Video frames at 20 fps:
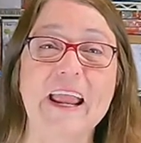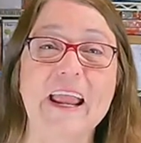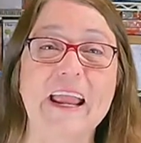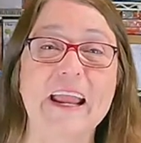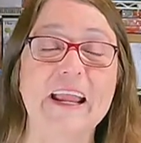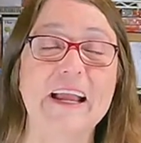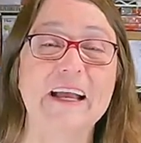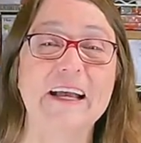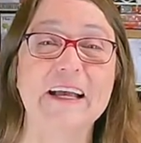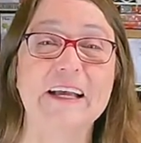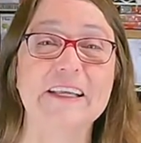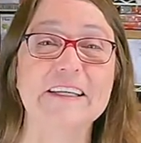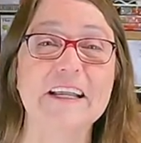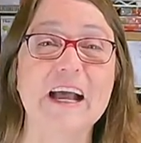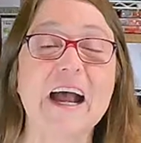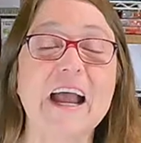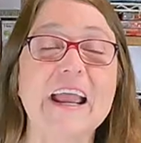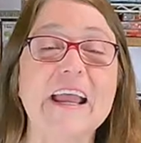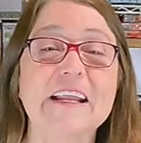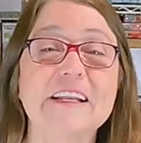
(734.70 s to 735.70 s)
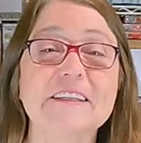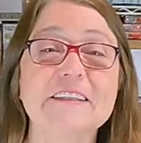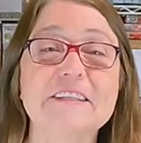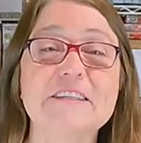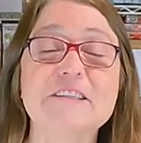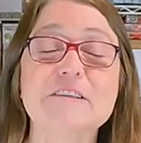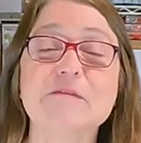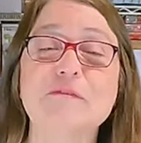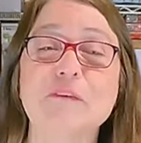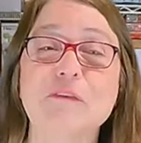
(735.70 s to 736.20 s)
and I had it
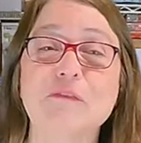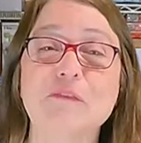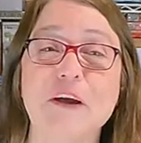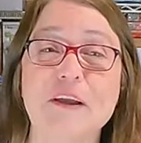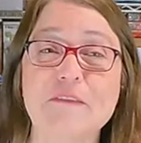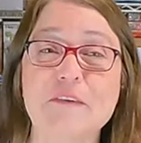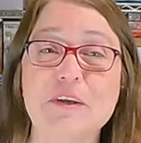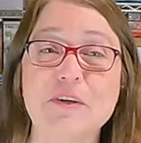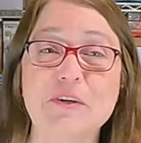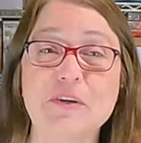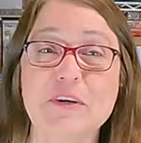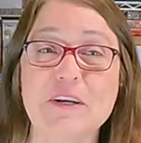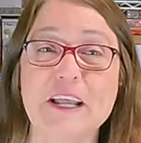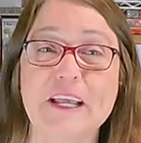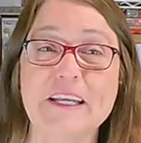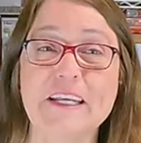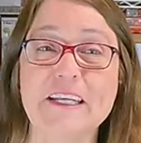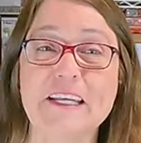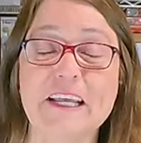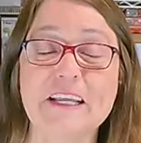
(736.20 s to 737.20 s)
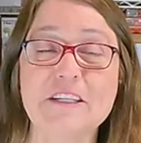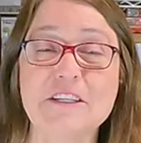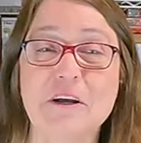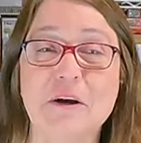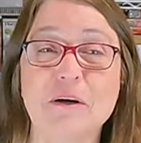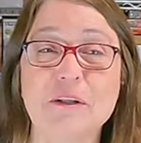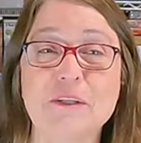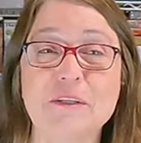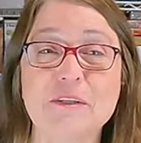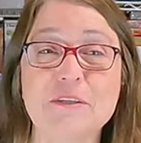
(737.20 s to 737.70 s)
listed for
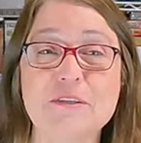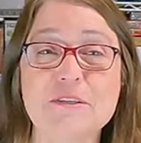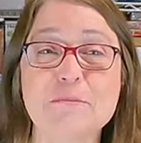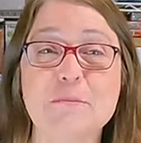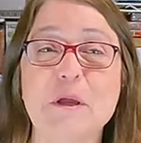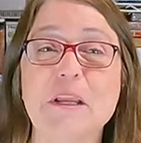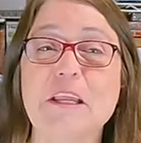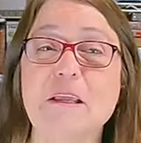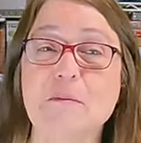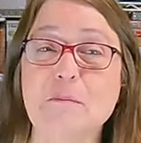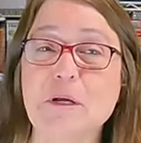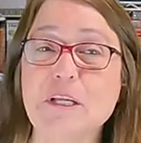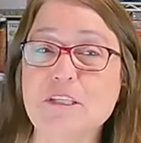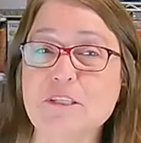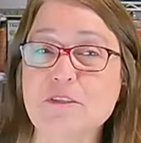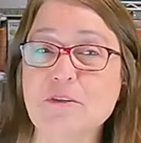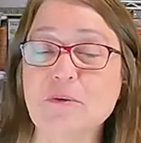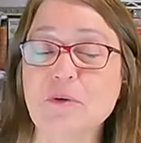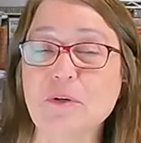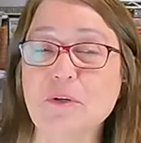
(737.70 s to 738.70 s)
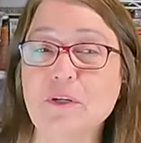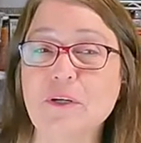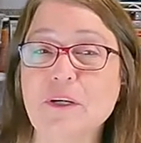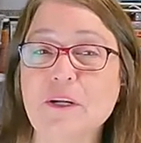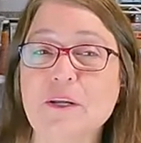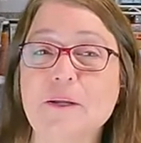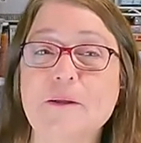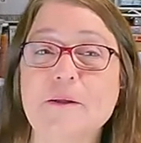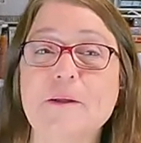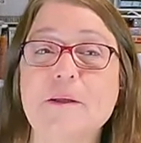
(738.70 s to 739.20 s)
$599. But in my store,
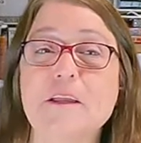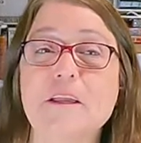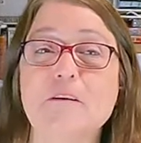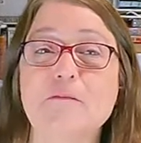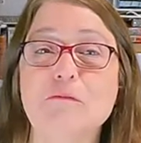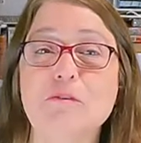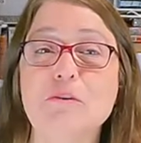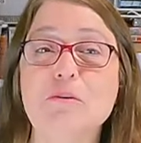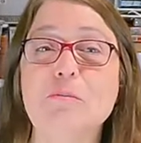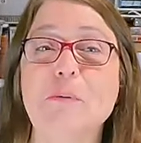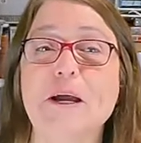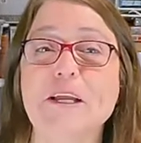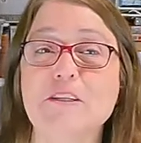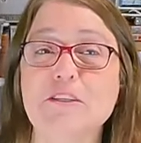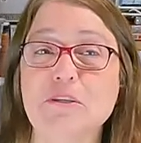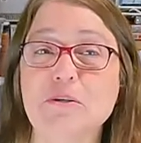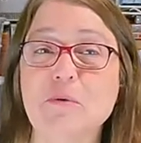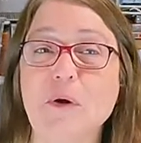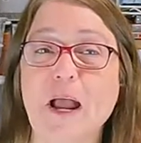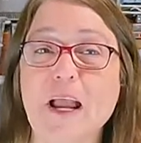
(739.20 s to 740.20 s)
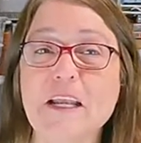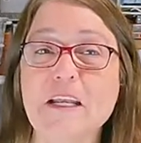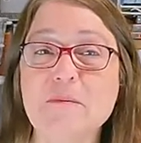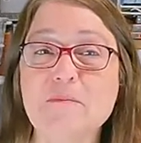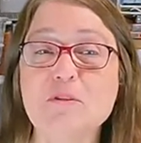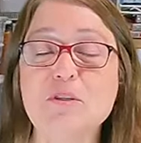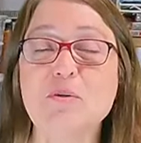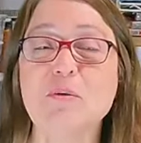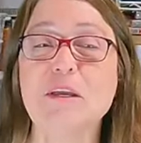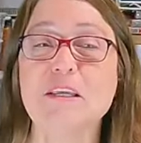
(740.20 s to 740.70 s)
if you buy two
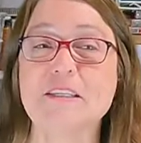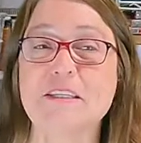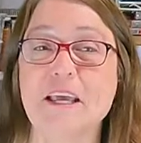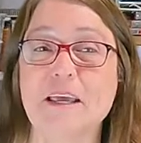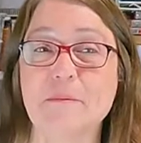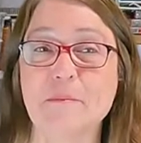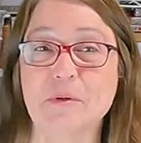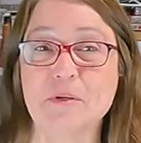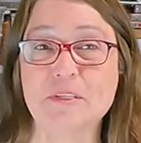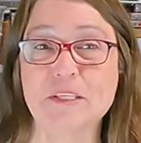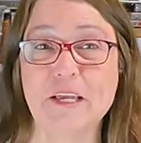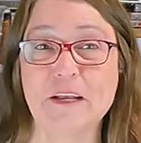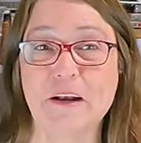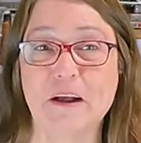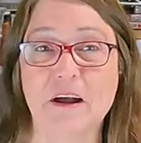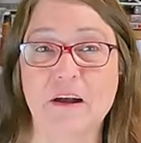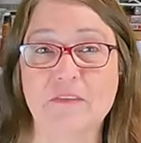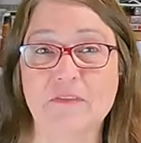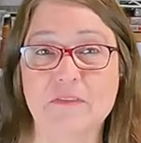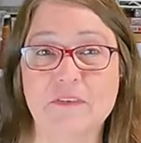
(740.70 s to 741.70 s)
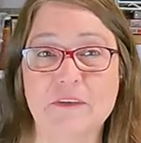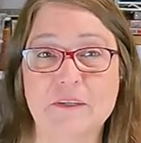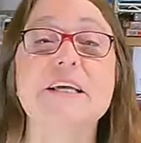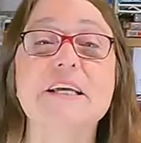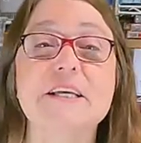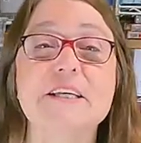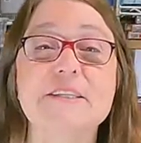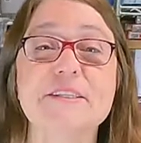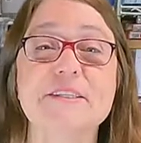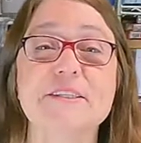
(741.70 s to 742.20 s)
items, you get 10% off.
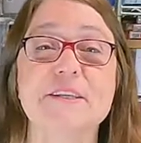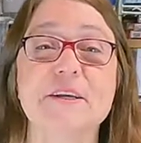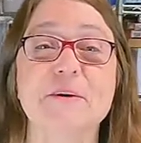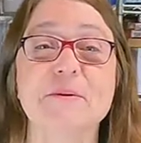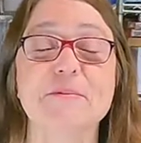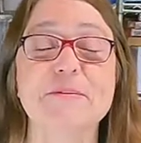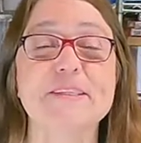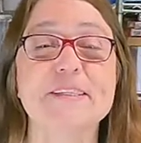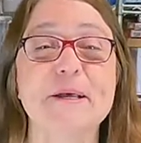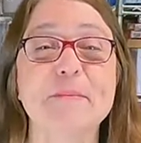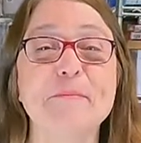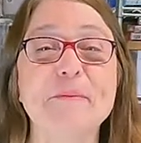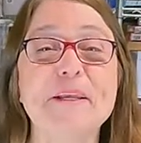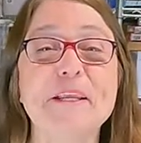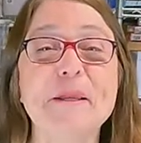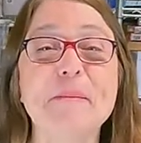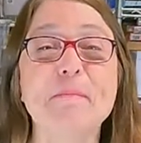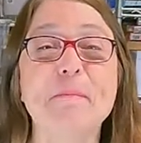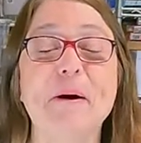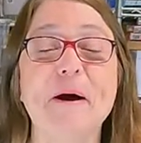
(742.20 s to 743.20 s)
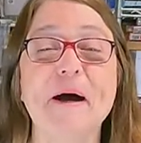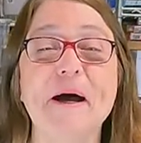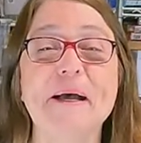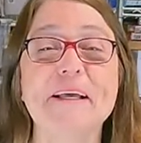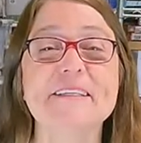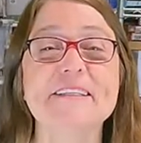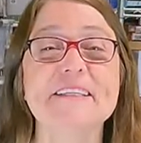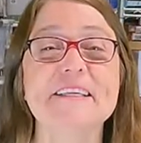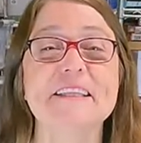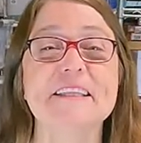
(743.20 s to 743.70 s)
So somebody
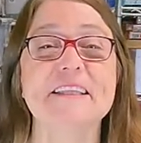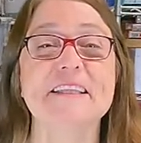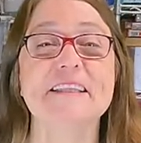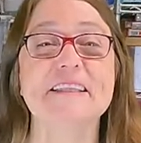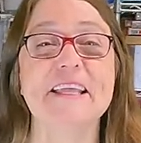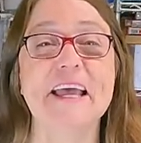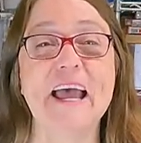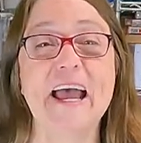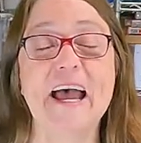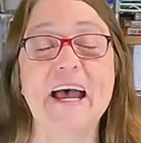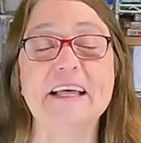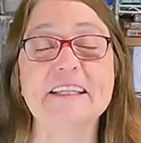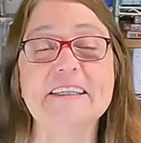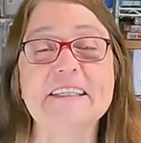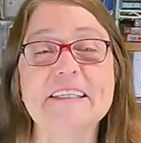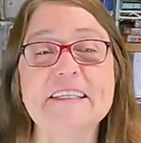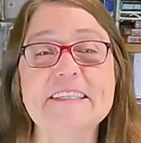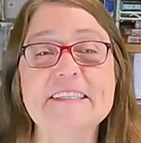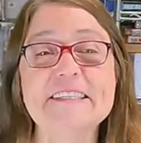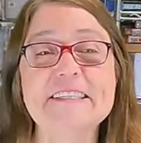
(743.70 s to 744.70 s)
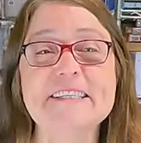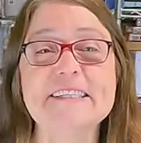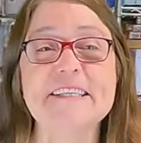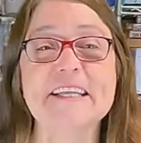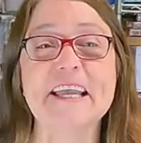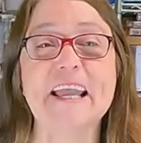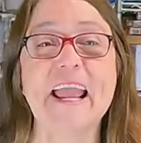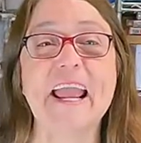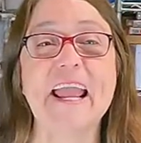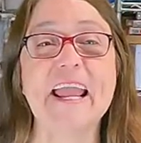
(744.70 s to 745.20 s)
bought the Atlas
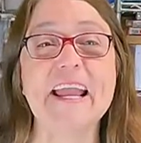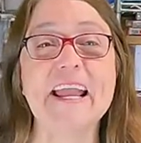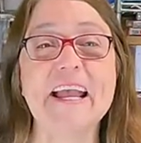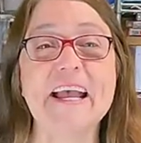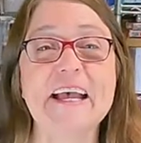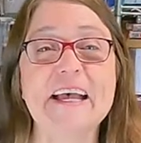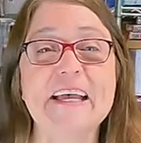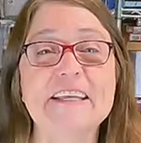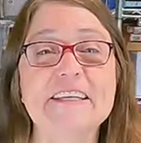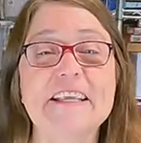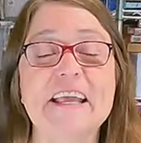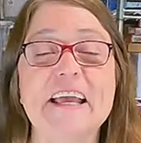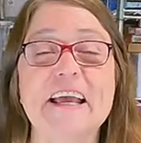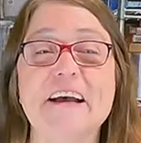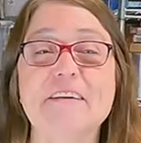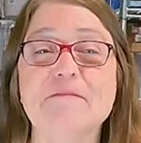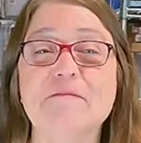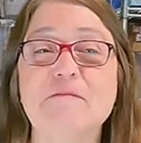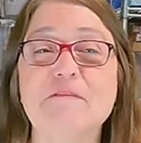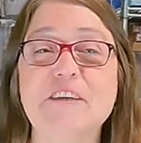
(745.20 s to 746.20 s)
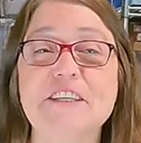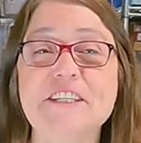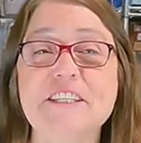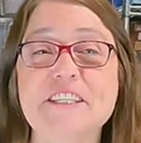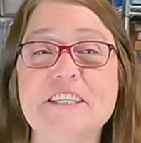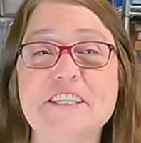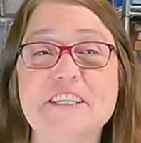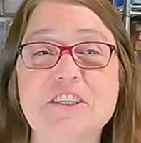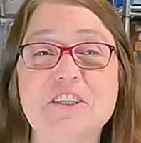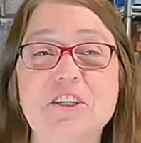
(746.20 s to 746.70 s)
and a
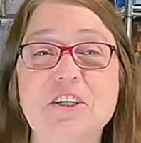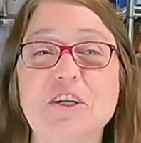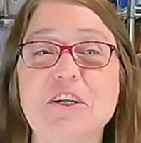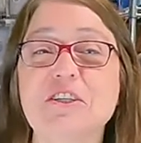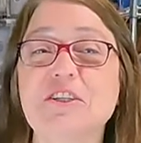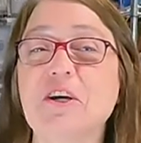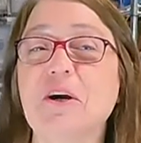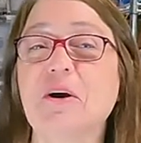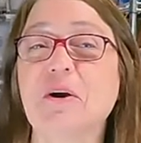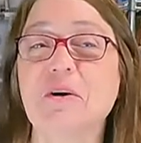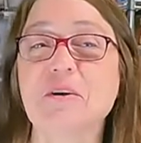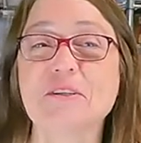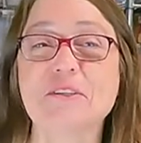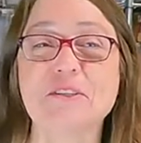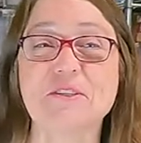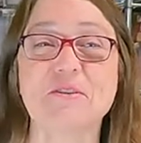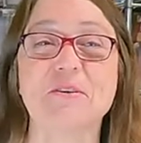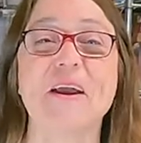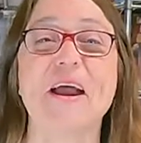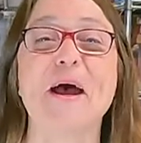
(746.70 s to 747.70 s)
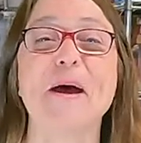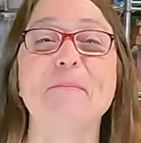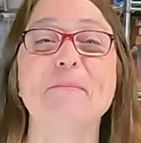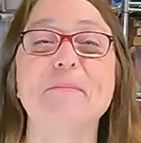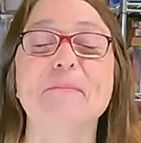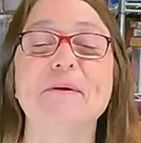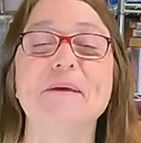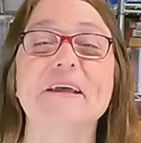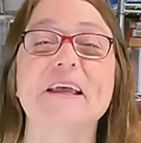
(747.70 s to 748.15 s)
vintage guitar strap